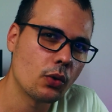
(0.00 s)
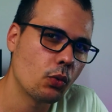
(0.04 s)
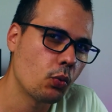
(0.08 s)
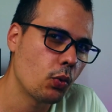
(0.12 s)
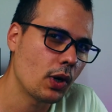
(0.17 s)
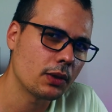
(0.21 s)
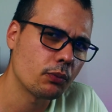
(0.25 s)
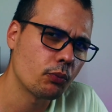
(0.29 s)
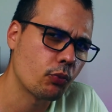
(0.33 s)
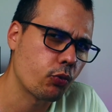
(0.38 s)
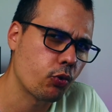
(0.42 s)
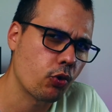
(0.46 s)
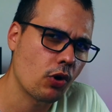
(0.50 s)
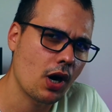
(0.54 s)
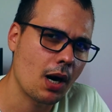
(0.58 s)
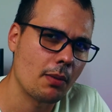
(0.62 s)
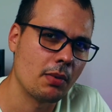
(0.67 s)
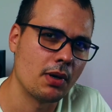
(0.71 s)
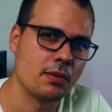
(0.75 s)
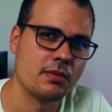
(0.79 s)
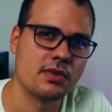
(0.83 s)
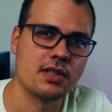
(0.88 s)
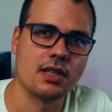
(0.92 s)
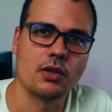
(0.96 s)
what
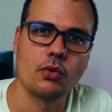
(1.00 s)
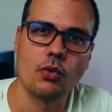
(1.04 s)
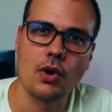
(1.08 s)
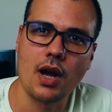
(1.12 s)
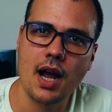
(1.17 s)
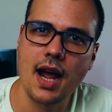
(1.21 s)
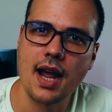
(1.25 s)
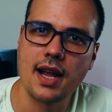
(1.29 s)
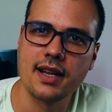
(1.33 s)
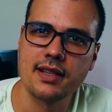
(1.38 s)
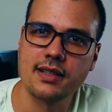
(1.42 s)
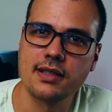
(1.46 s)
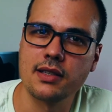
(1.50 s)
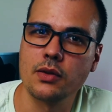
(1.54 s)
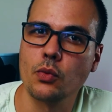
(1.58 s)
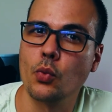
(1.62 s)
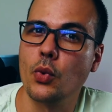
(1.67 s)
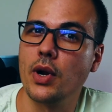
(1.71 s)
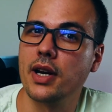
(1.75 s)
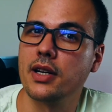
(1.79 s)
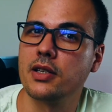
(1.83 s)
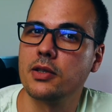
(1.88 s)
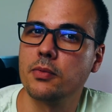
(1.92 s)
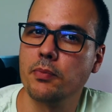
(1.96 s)
problems arise
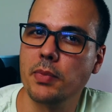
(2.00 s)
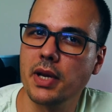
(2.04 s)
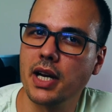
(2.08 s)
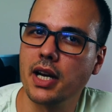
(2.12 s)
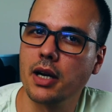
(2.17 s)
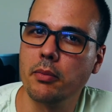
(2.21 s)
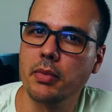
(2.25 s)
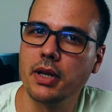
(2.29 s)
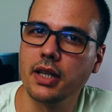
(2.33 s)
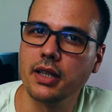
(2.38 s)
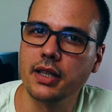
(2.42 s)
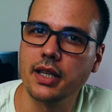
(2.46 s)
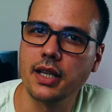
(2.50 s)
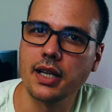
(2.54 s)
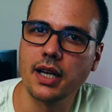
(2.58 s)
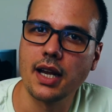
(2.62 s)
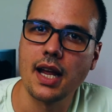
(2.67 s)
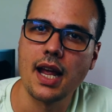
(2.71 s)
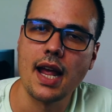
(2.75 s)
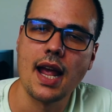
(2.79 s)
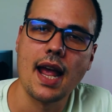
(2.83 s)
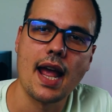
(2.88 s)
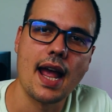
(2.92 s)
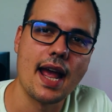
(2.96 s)
when speaker building
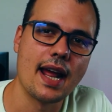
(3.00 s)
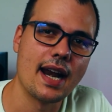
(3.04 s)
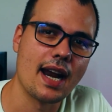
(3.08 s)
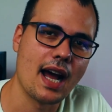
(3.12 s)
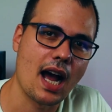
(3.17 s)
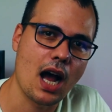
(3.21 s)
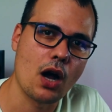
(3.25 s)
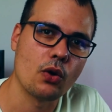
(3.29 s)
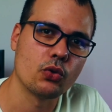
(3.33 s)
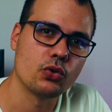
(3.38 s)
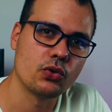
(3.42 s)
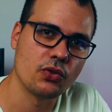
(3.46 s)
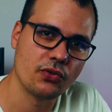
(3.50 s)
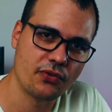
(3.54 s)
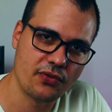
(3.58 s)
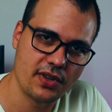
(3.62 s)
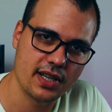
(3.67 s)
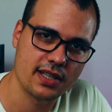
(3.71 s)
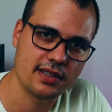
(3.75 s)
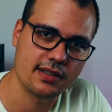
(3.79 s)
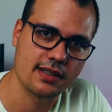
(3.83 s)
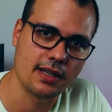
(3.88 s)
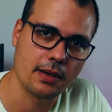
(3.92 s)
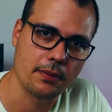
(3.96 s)
and how to
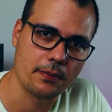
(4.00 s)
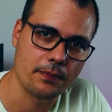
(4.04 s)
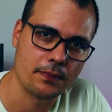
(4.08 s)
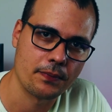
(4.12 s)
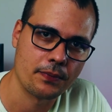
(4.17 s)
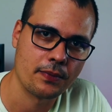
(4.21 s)
fix them.